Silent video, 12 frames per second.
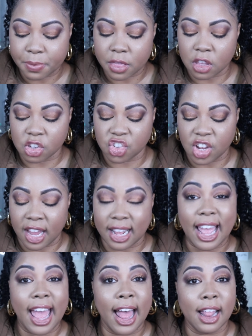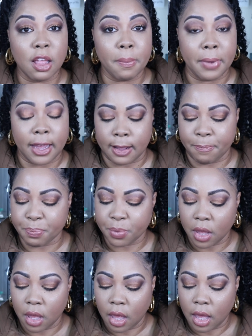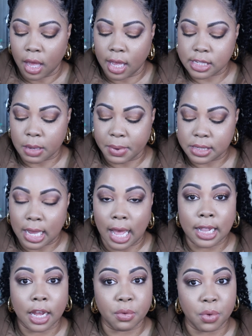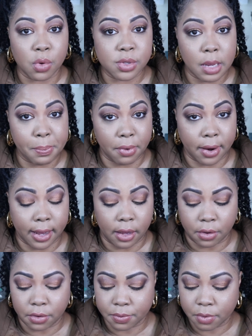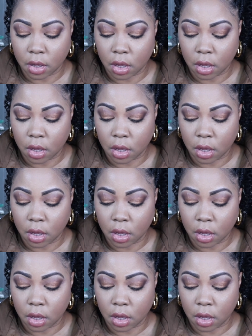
The shade Element is a metallic rosy brown.